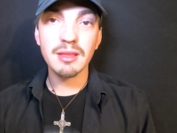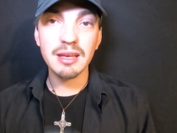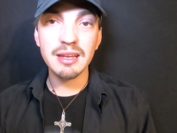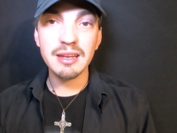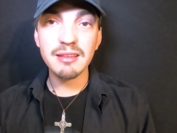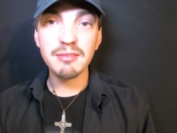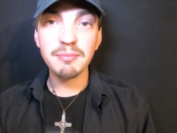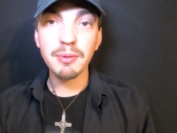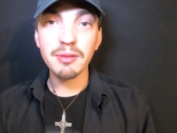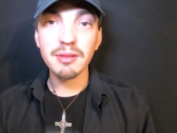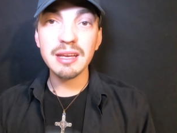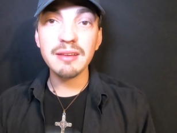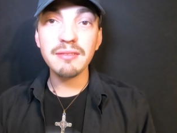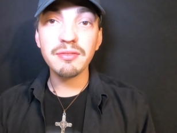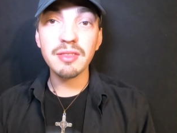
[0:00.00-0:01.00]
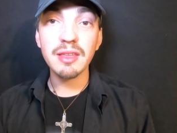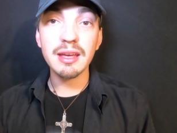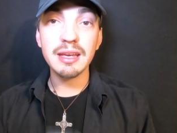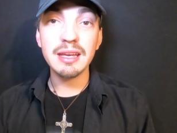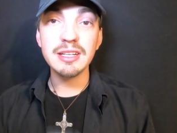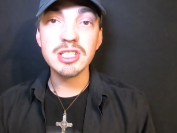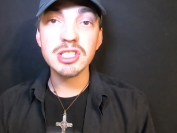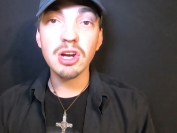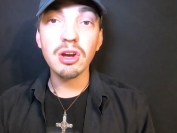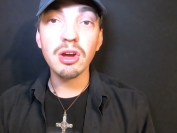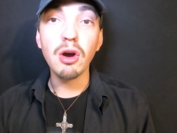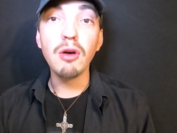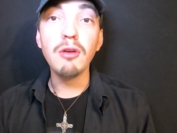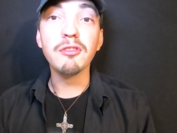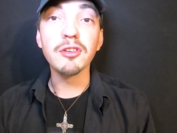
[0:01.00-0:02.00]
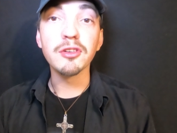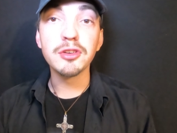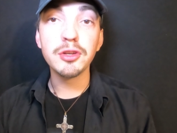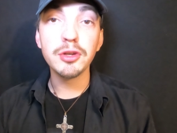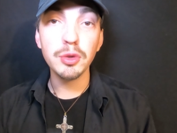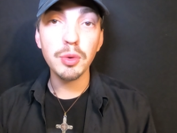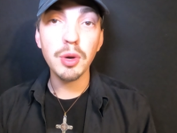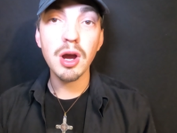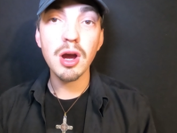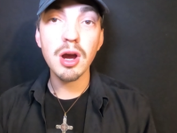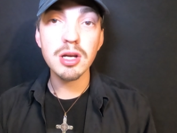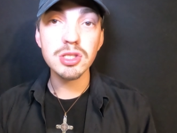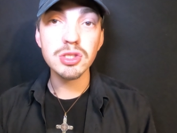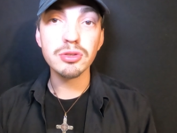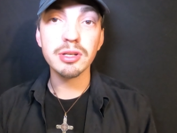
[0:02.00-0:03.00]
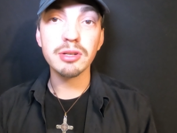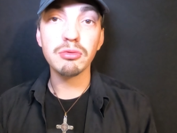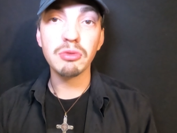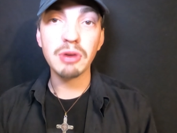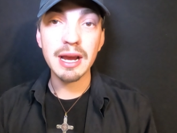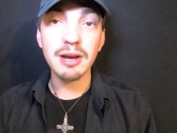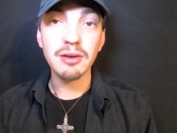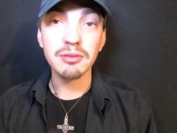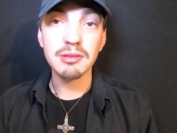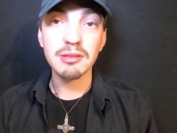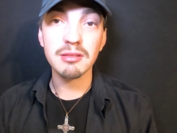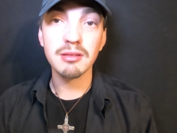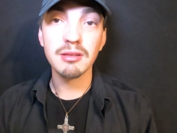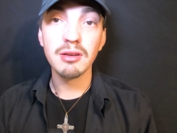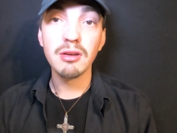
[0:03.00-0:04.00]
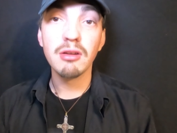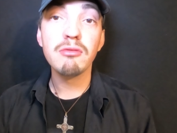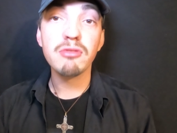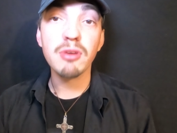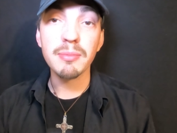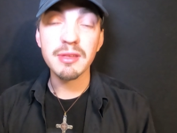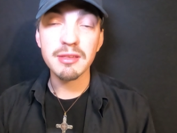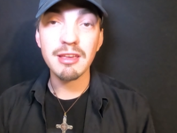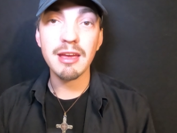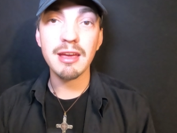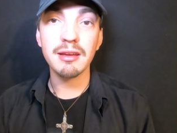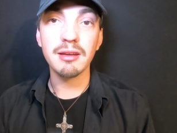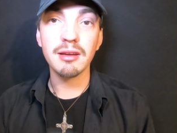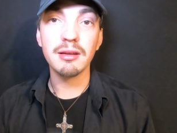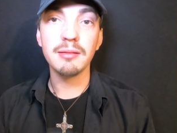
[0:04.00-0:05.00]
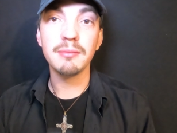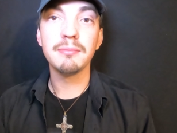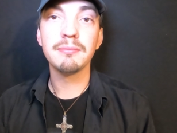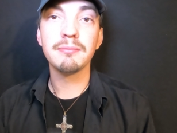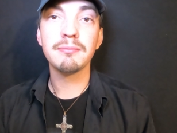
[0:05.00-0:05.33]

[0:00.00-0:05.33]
It is believed that he shot over 200 rounds from this handgun,